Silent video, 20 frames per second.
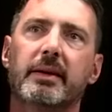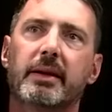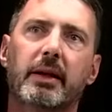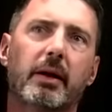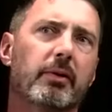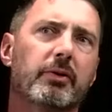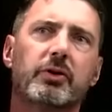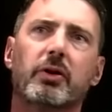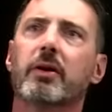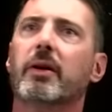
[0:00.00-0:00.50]
know,
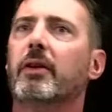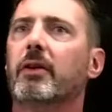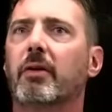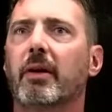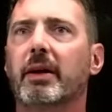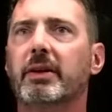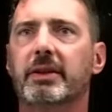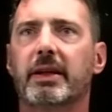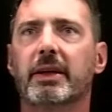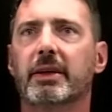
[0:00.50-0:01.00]
turning the
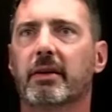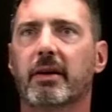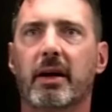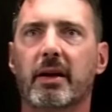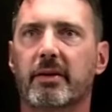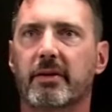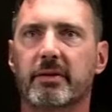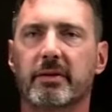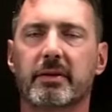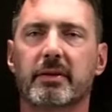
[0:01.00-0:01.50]
crank to get your
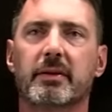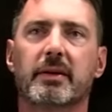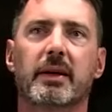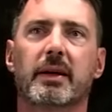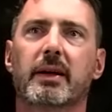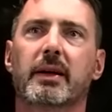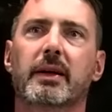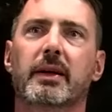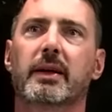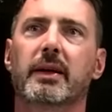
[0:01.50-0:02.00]
answer,
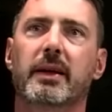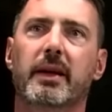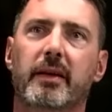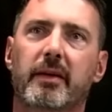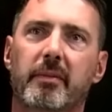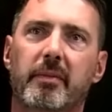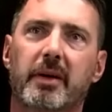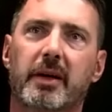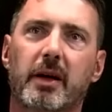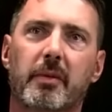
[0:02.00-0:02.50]
it
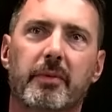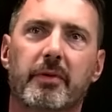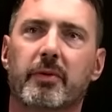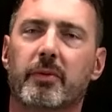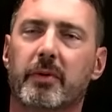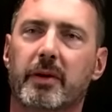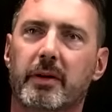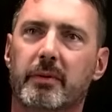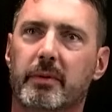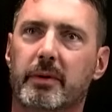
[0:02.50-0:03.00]
becomes
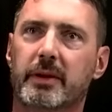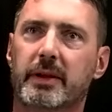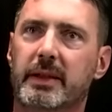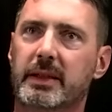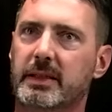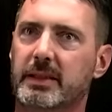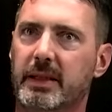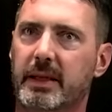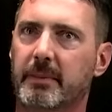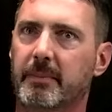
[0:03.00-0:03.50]
really, really
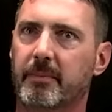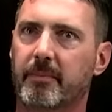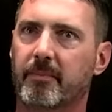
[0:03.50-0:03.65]
easy.